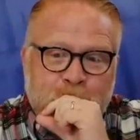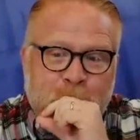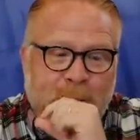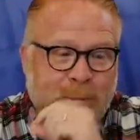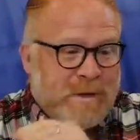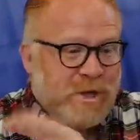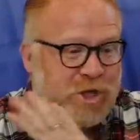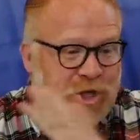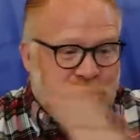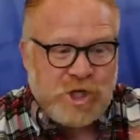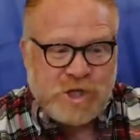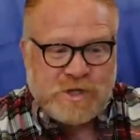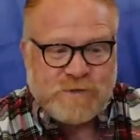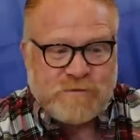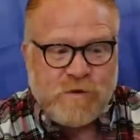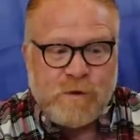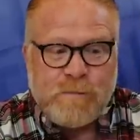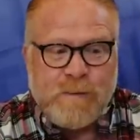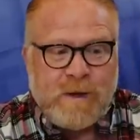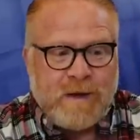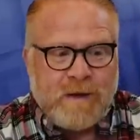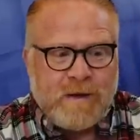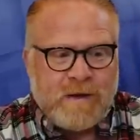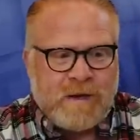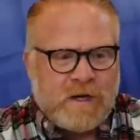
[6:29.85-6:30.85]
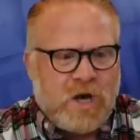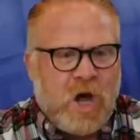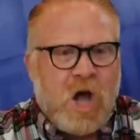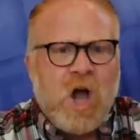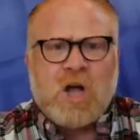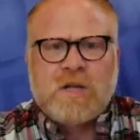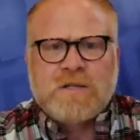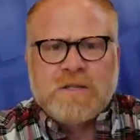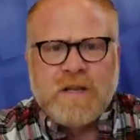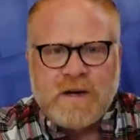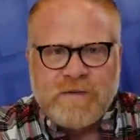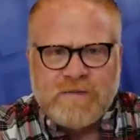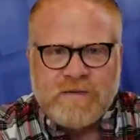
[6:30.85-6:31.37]
I mean, just from a, a
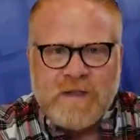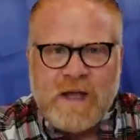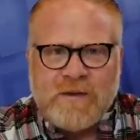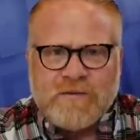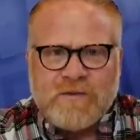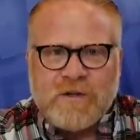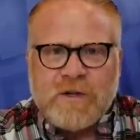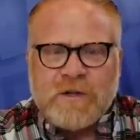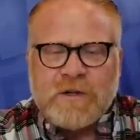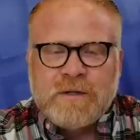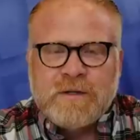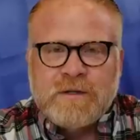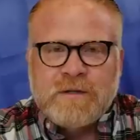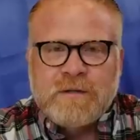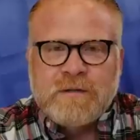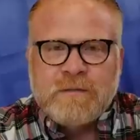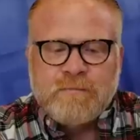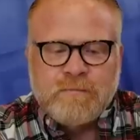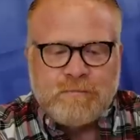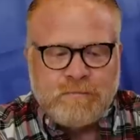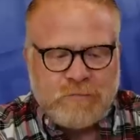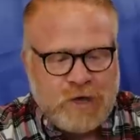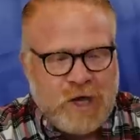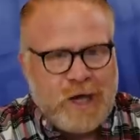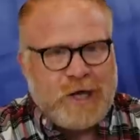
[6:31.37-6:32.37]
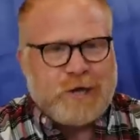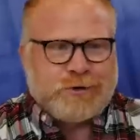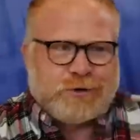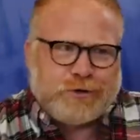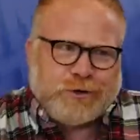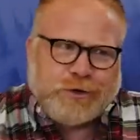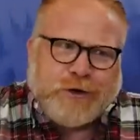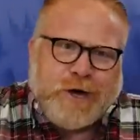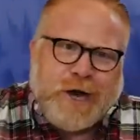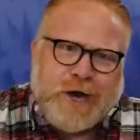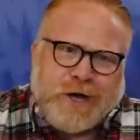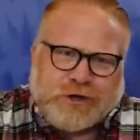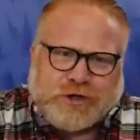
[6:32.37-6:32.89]
cognitive level.
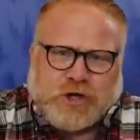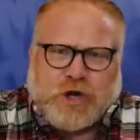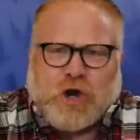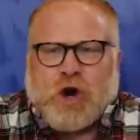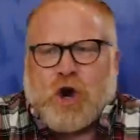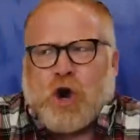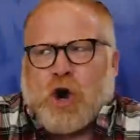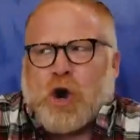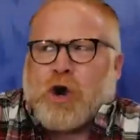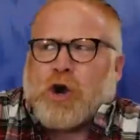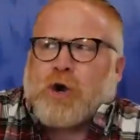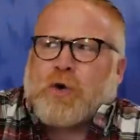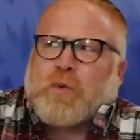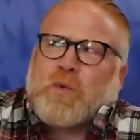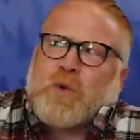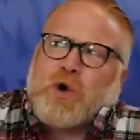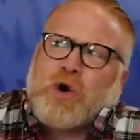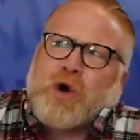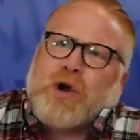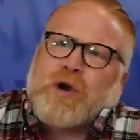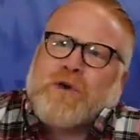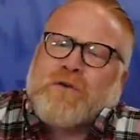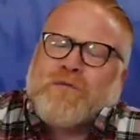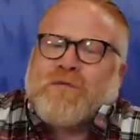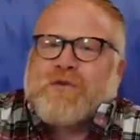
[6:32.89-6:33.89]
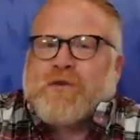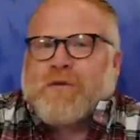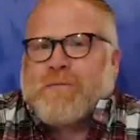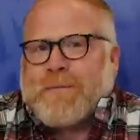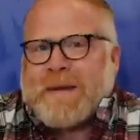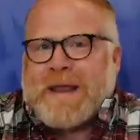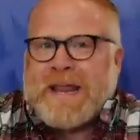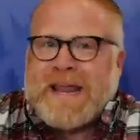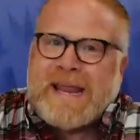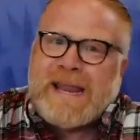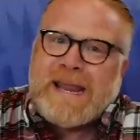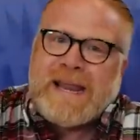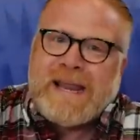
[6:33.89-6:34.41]
Yesterday is a hard word for
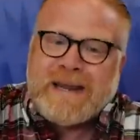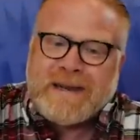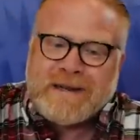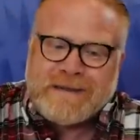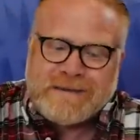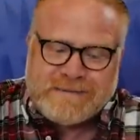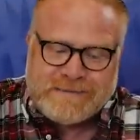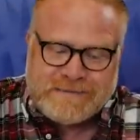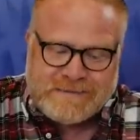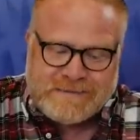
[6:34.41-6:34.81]
me.